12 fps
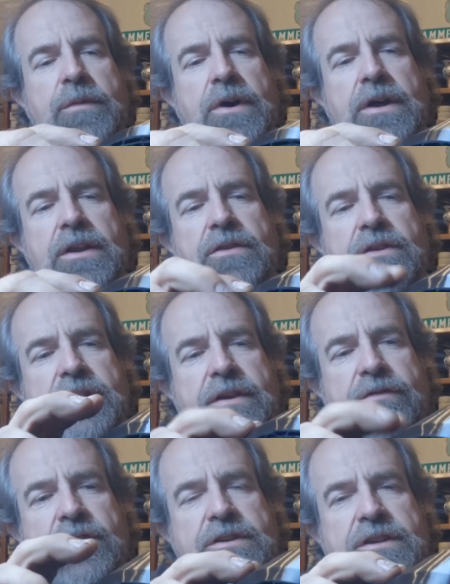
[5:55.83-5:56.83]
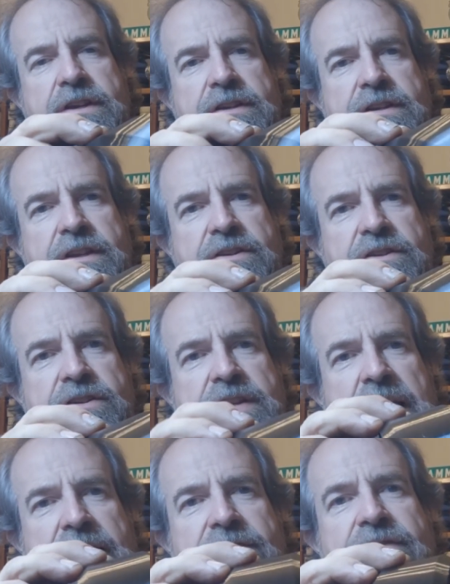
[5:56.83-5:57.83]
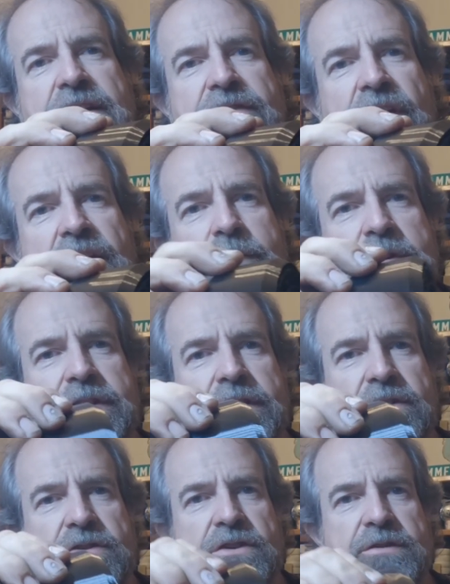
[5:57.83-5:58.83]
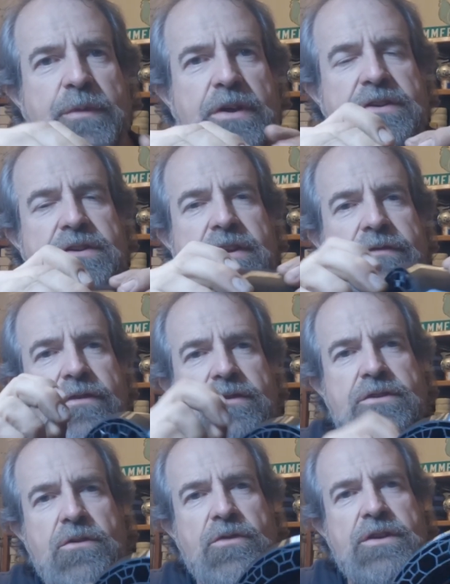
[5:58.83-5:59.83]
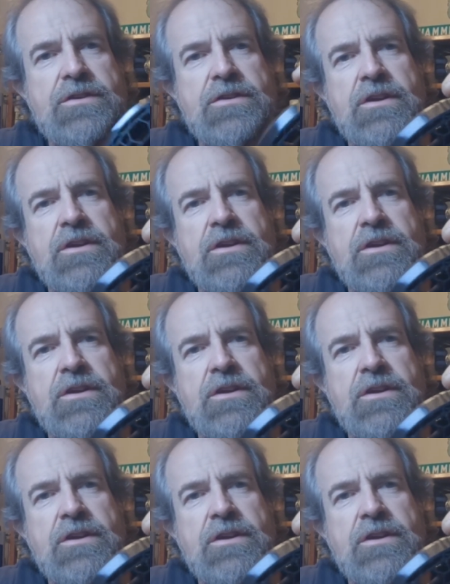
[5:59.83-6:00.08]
but the difference is this is ninety-five A material, so it's much stiffer. So this,